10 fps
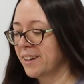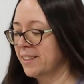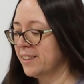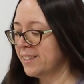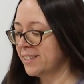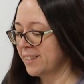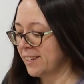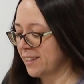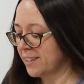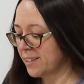This
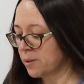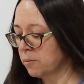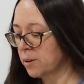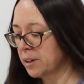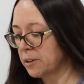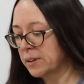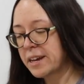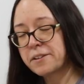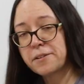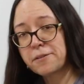is what you
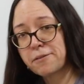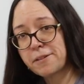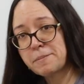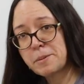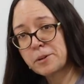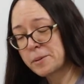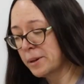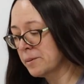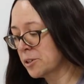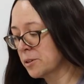get from a book
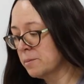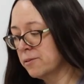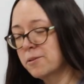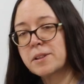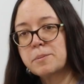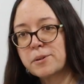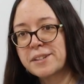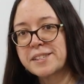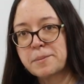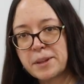publisher before the
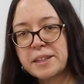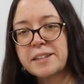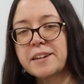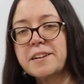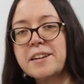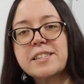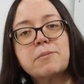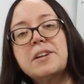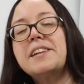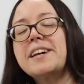book is completely done. It's
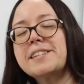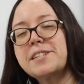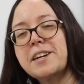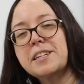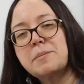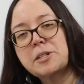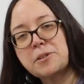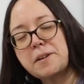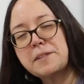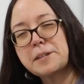one last check to make
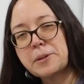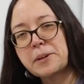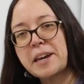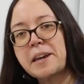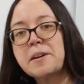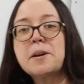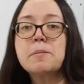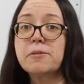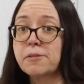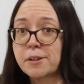sure everything's okay
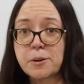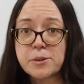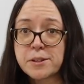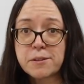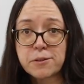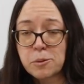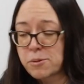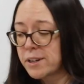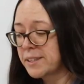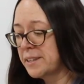before it goes to the full
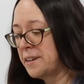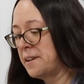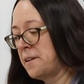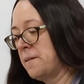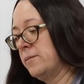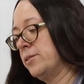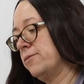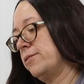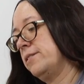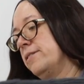press. So
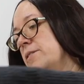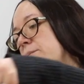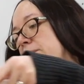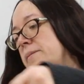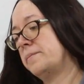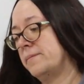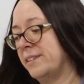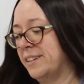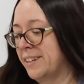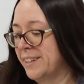if we open up
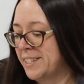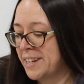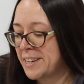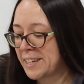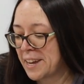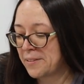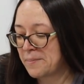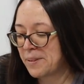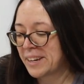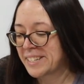to any
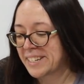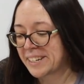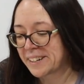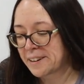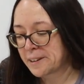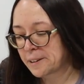given page here,